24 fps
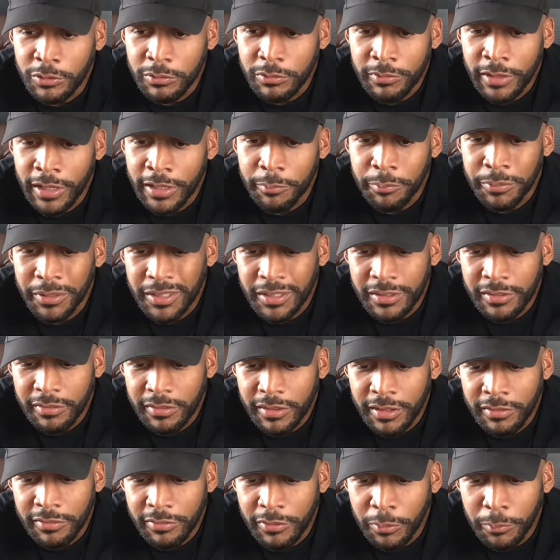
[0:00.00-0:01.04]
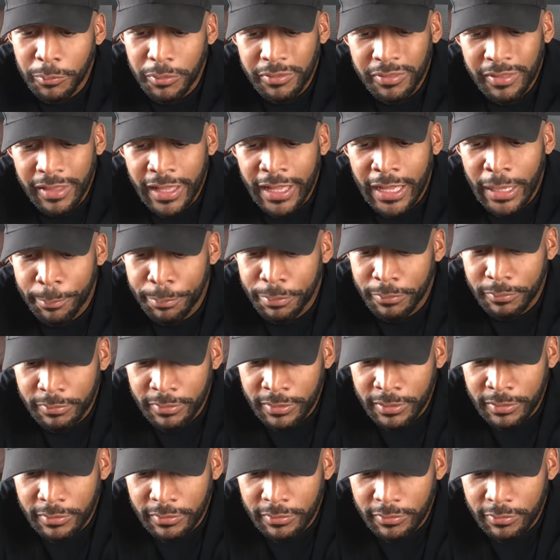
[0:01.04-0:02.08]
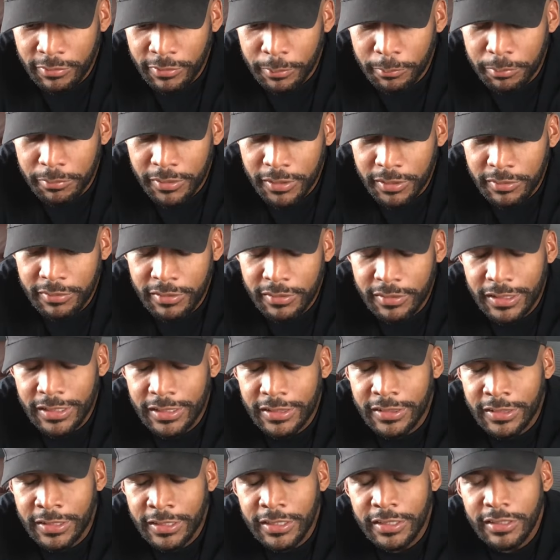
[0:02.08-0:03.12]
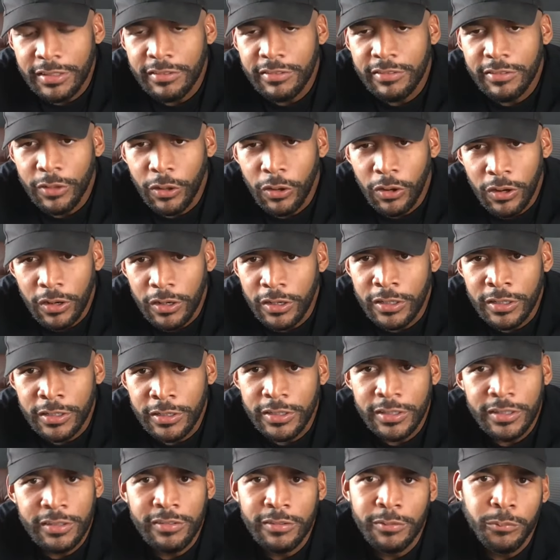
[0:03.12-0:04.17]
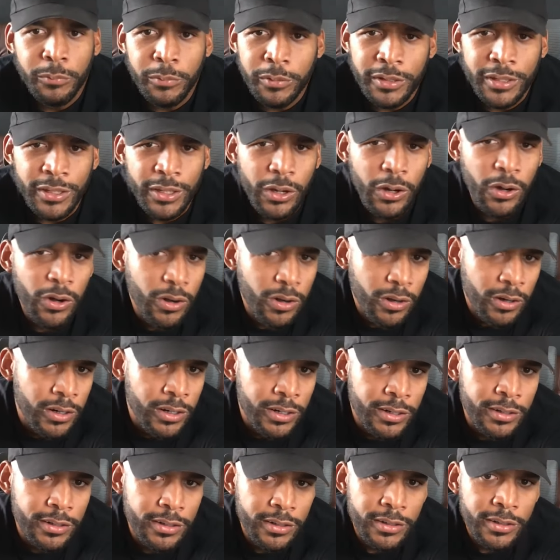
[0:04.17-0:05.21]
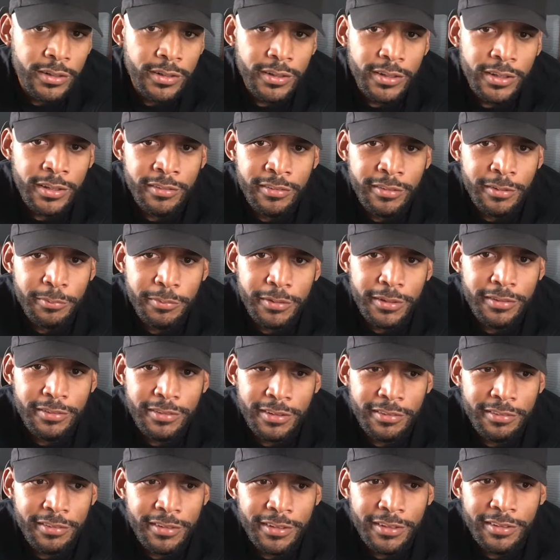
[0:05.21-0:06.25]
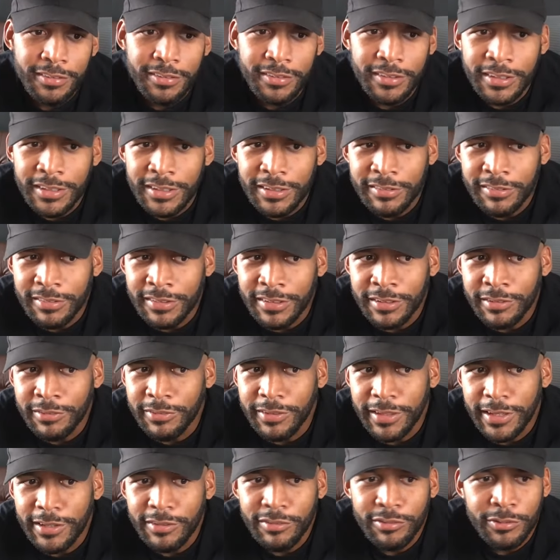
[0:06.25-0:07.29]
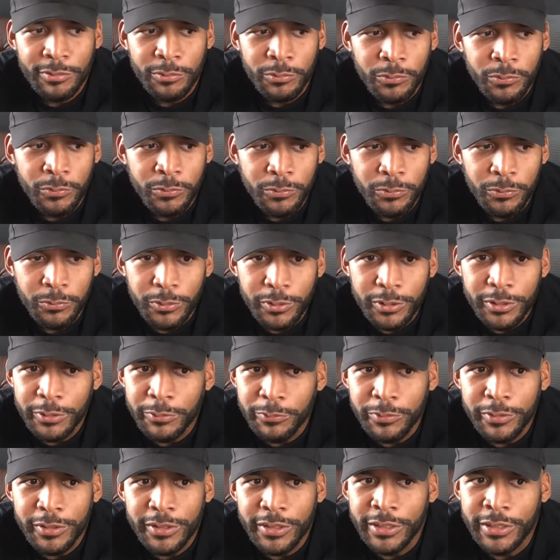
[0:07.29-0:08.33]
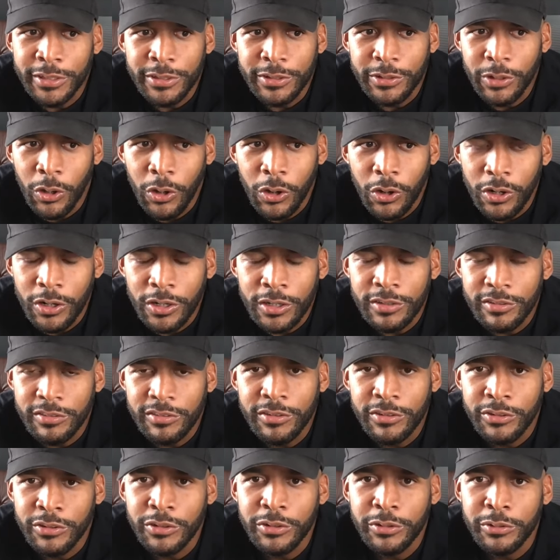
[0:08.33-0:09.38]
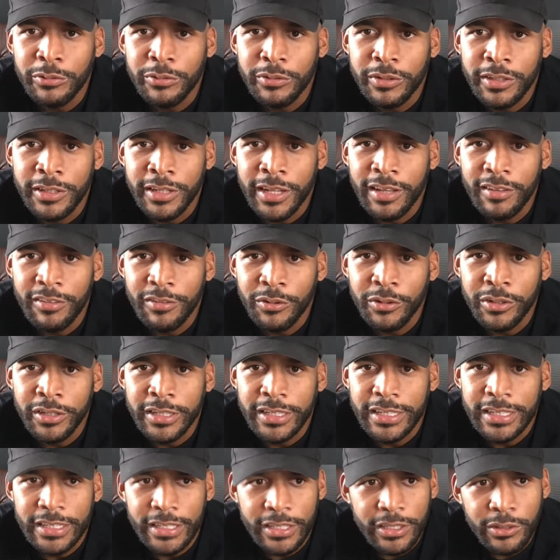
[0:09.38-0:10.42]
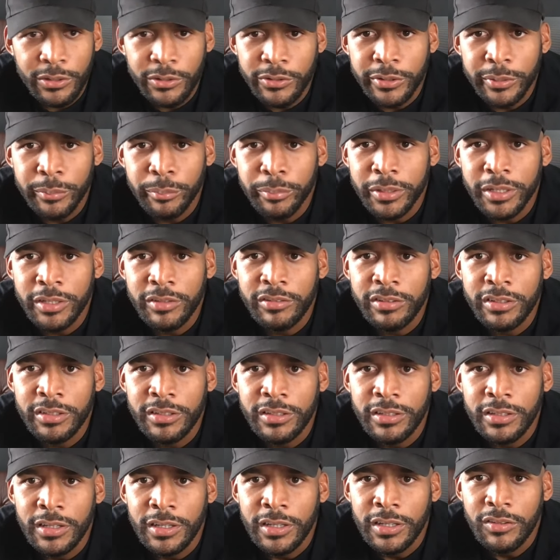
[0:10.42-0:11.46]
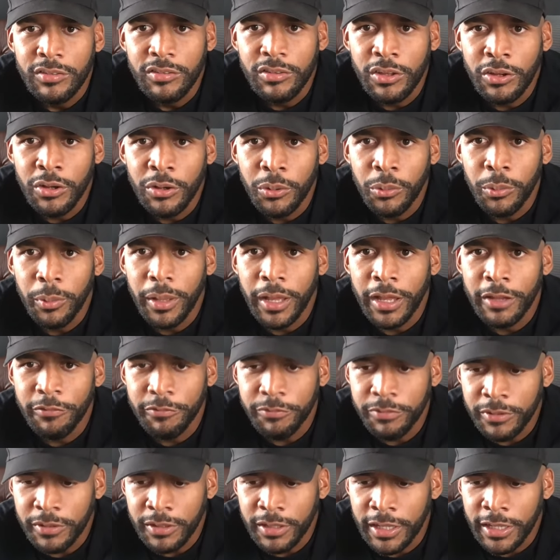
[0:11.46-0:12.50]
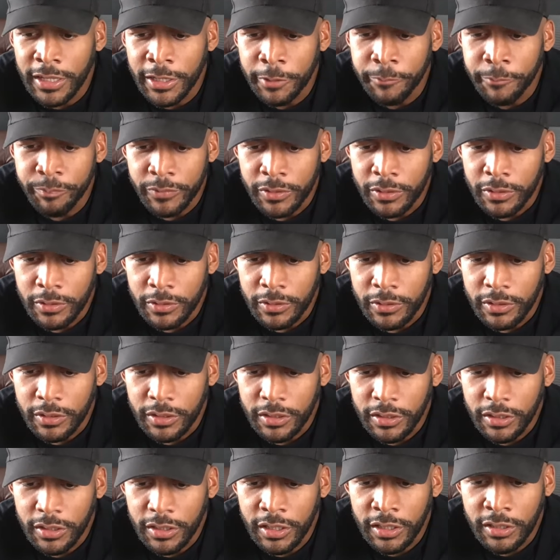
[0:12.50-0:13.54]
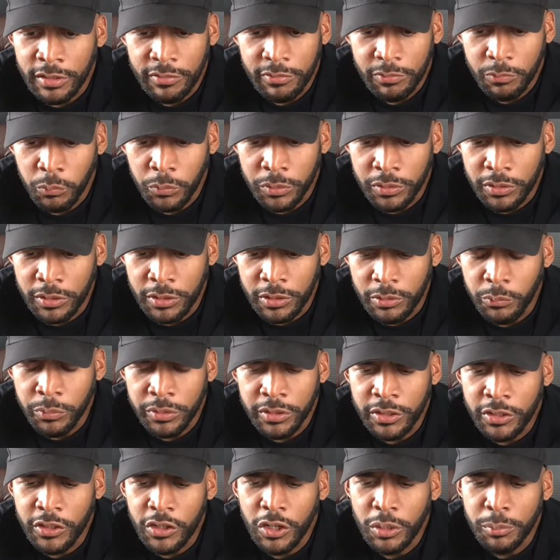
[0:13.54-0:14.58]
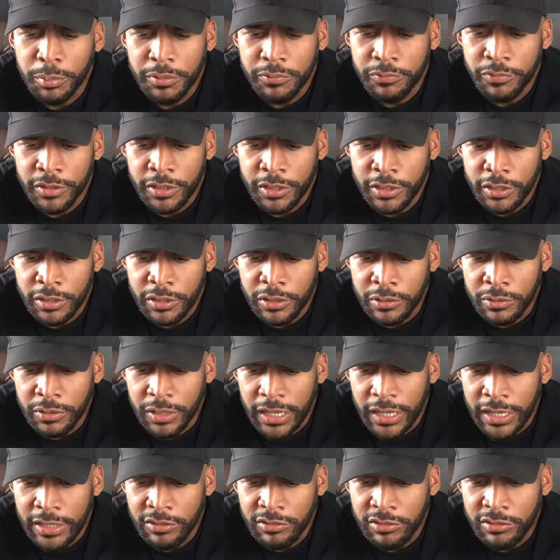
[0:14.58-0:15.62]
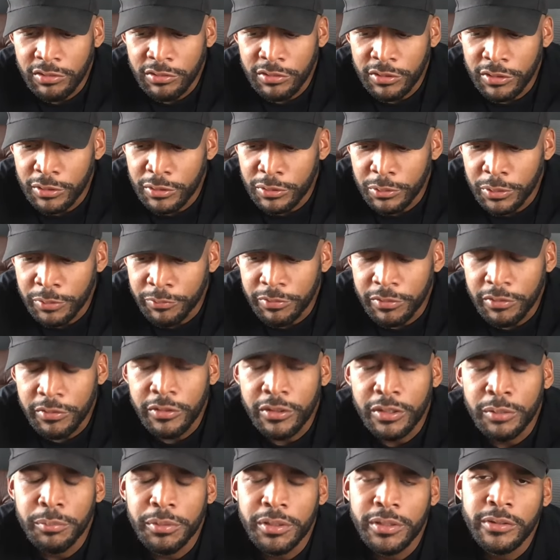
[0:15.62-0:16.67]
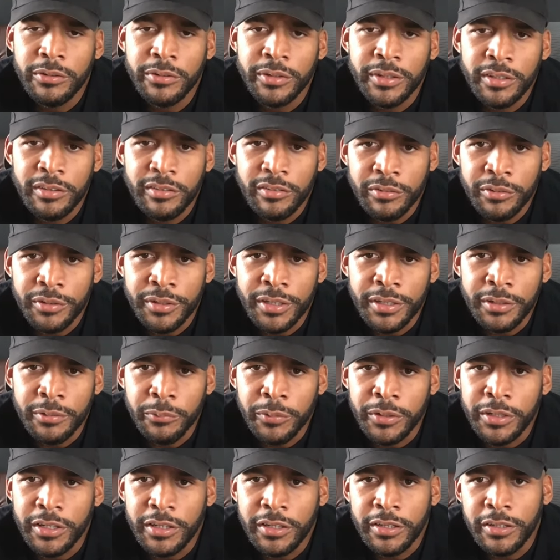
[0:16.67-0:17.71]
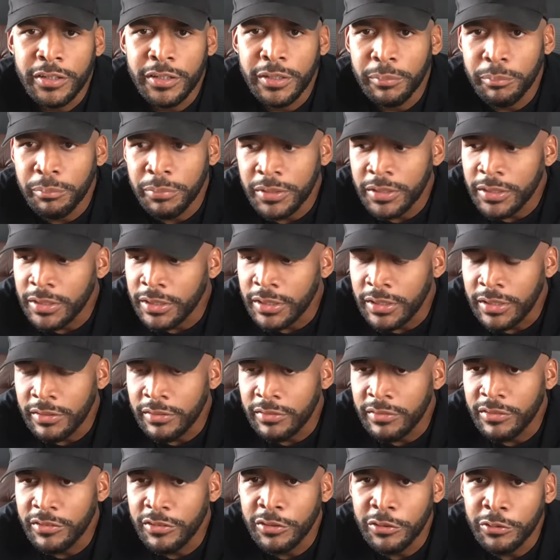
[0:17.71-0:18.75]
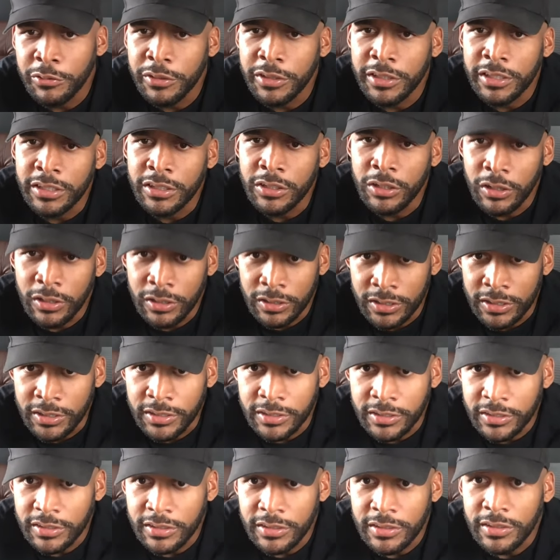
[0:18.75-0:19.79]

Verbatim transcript: like, because it's almost the opposite. Some things that they think is hard isn't really hard. And some things they think is easy is actually really, really hard to do. And that's going to kill your budget. So I feel like it's with the Kobe video, I just knew if it's going to be green screen, what it couldn't be is a 2D card.